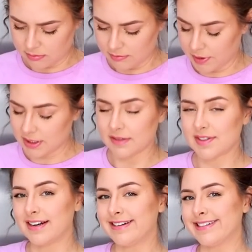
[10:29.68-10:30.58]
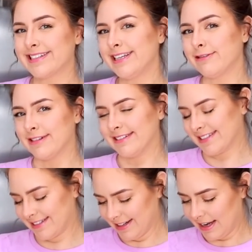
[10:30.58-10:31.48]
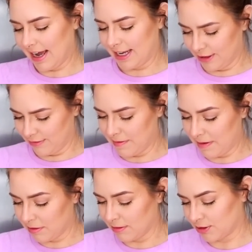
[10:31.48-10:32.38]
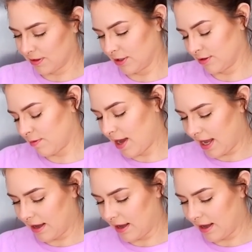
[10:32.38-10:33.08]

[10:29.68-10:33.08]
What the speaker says: because I've done it in sequence, I can remember which one goes where.